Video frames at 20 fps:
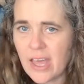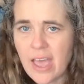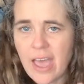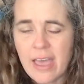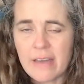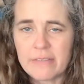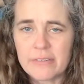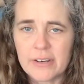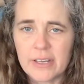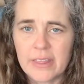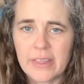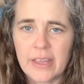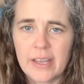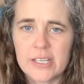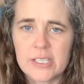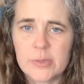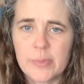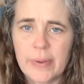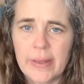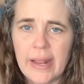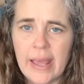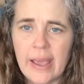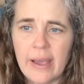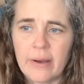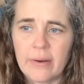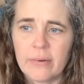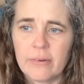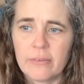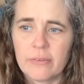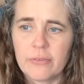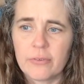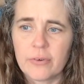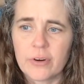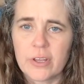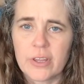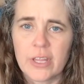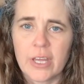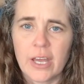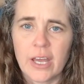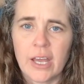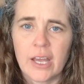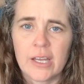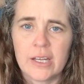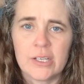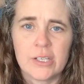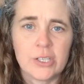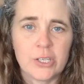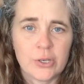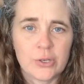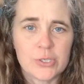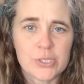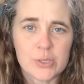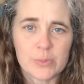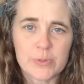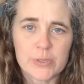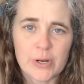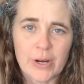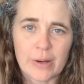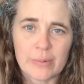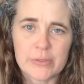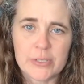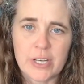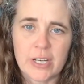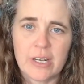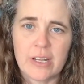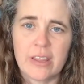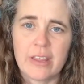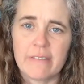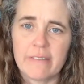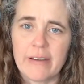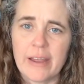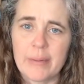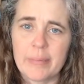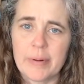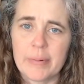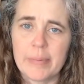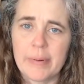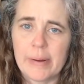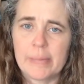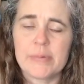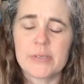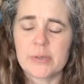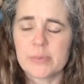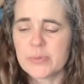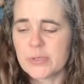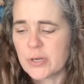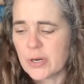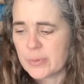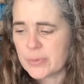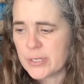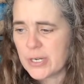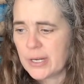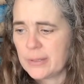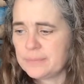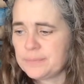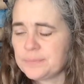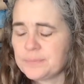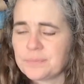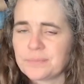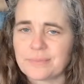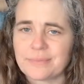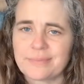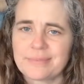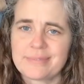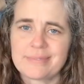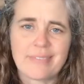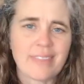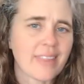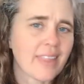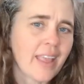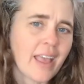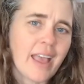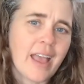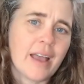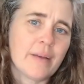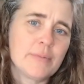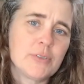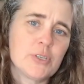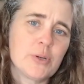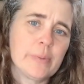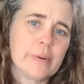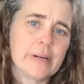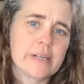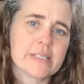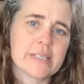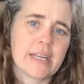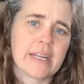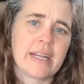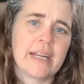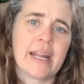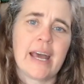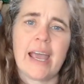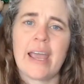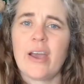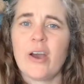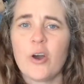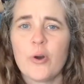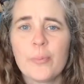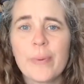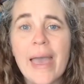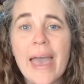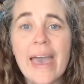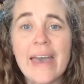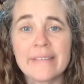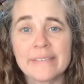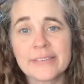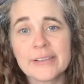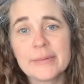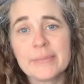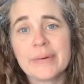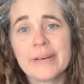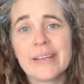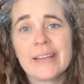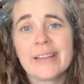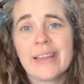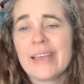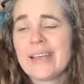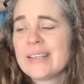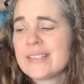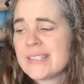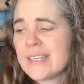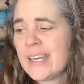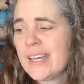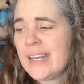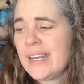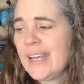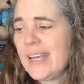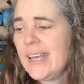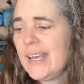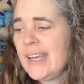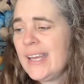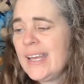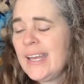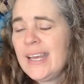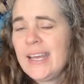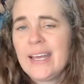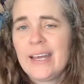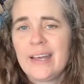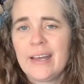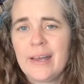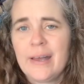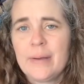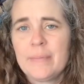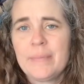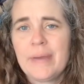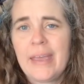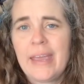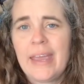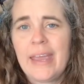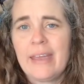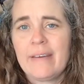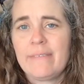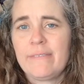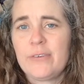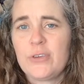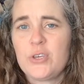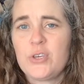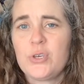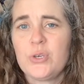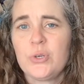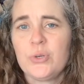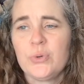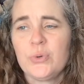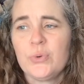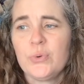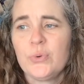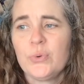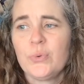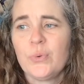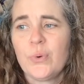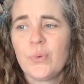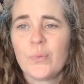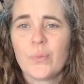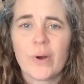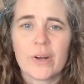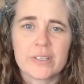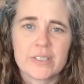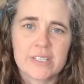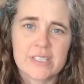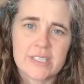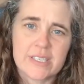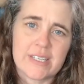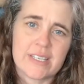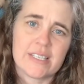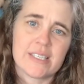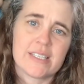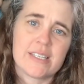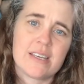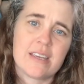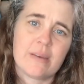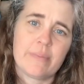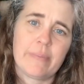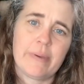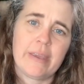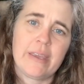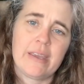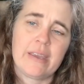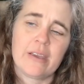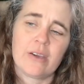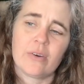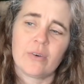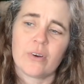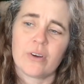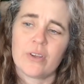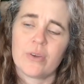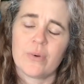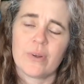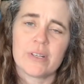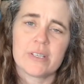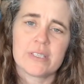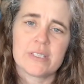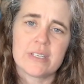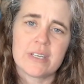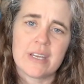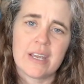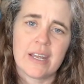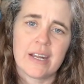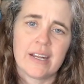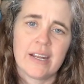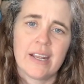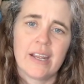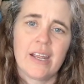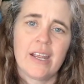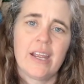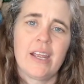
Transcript: everything has been out for the new subscription, the Fiber Prep subscription. I'm super excited. I hope everybody likes it. If you want to see a sneak peek or you want to see it,